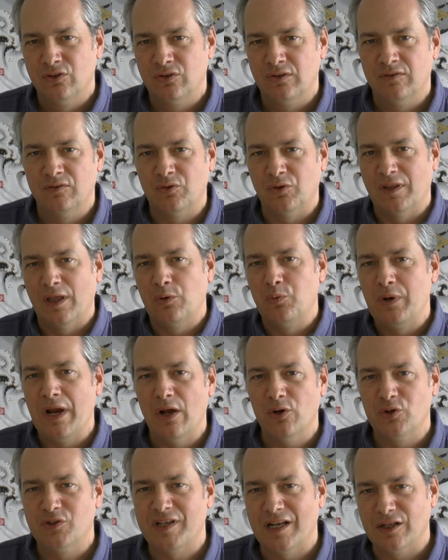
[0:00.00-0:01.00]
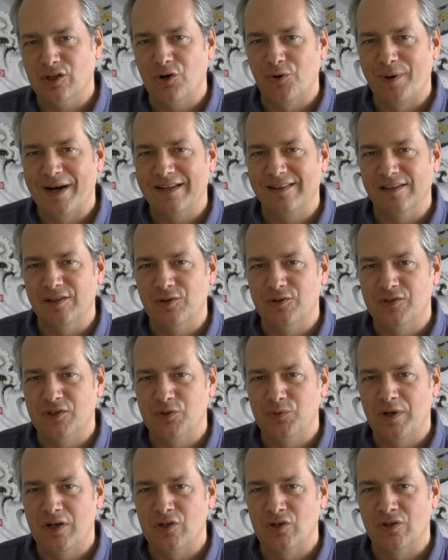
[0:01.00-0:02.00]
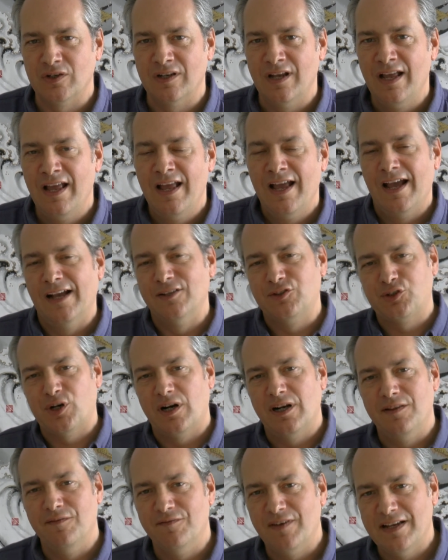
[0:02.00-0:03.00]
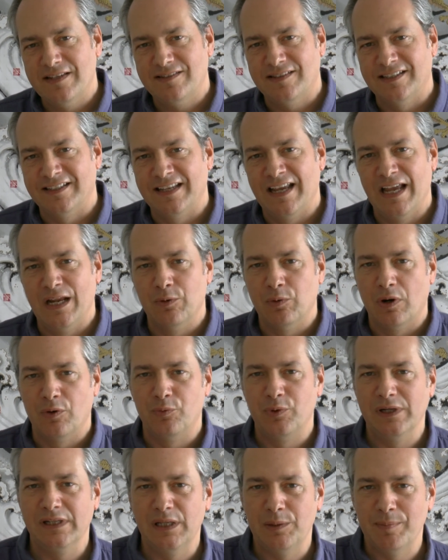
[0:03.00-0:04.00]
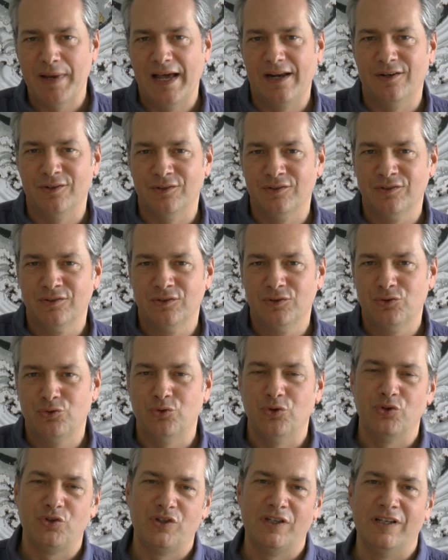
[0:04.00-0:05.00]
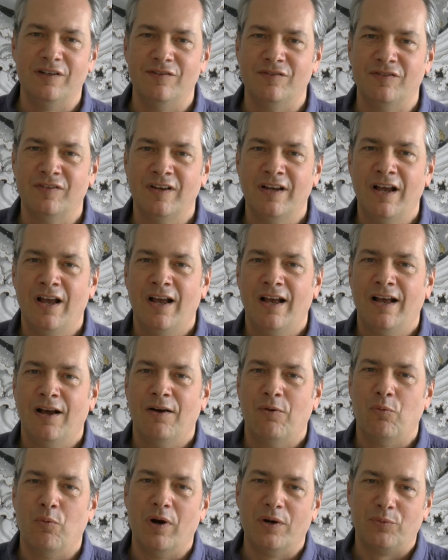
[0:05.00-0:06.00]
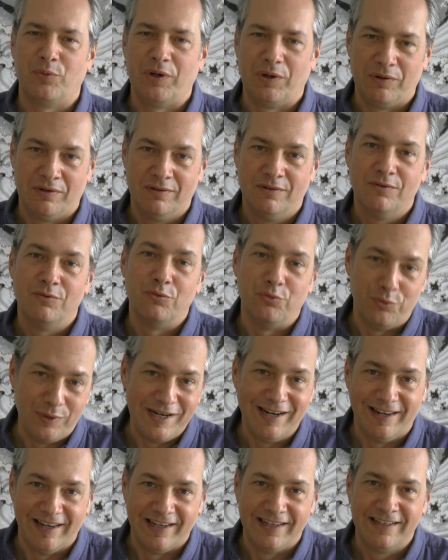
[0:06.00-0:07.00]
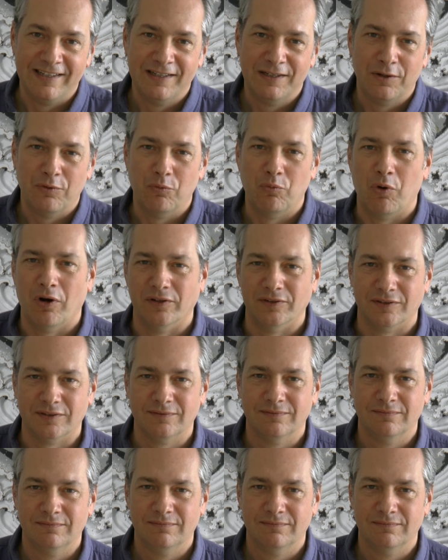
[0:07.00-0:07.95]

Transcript: so that we understand correctly the situation and start investing in what really matters to achieve what we really want.